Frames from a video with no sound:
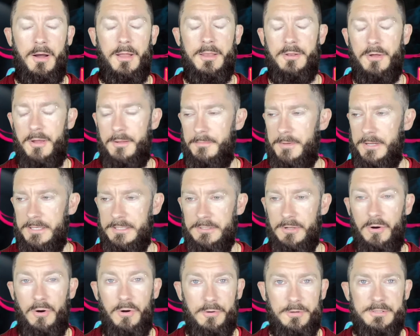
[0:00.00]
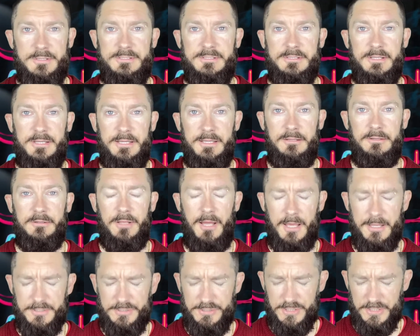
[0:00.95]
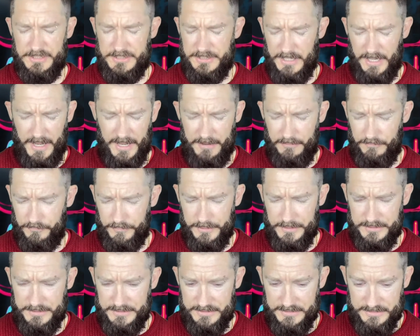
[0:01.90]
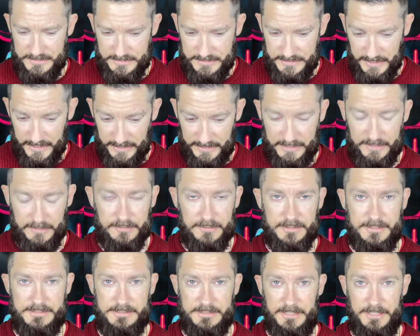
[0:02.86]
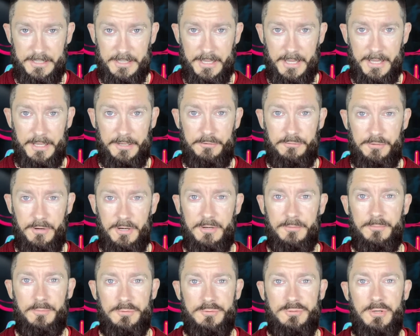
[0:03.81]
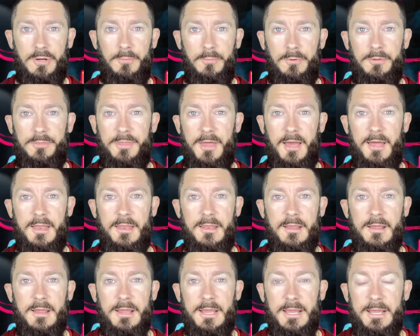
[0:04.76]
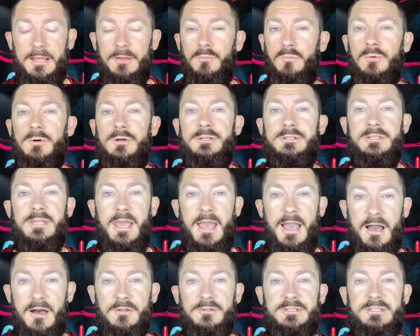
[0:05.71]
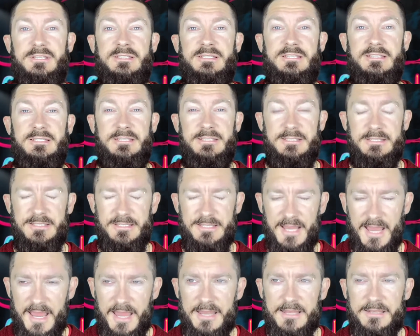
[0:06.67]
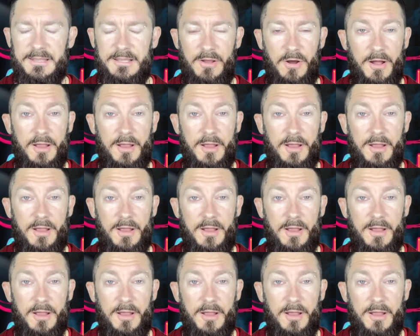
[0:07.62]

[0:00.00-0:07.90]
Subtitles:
And I mean, honestly, just a ridiculously incredible job with that. It was outstanding.